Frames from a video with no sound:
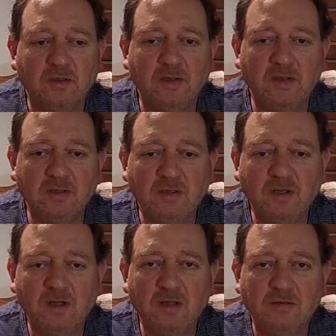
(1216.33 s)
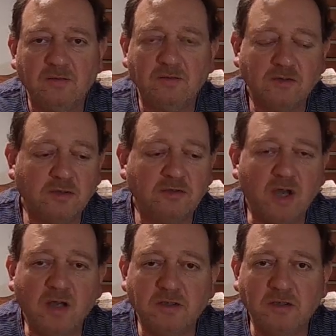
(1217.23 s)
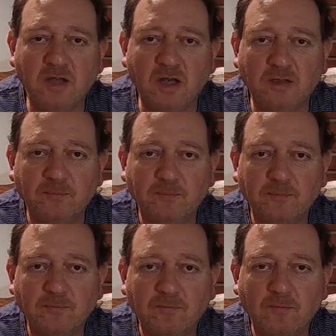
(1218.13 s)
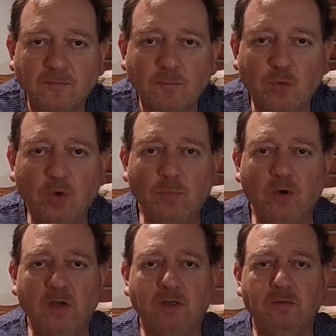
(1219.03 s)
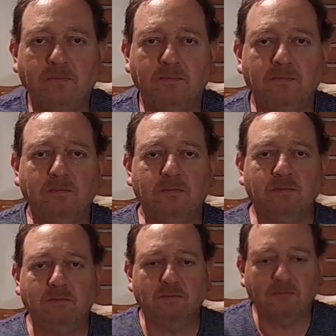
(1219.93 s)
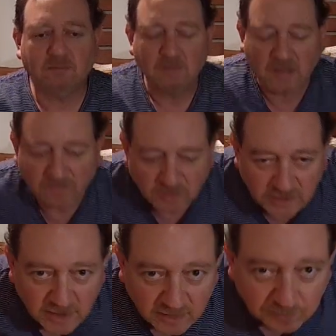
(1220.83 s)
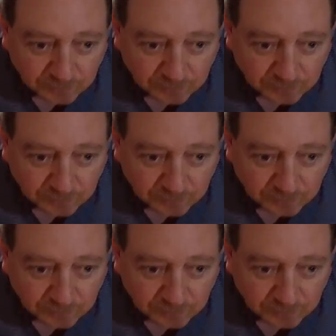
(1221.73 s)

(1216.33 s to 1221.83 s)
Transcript: And it's good talking to y'all. Poor boy. Have a good day.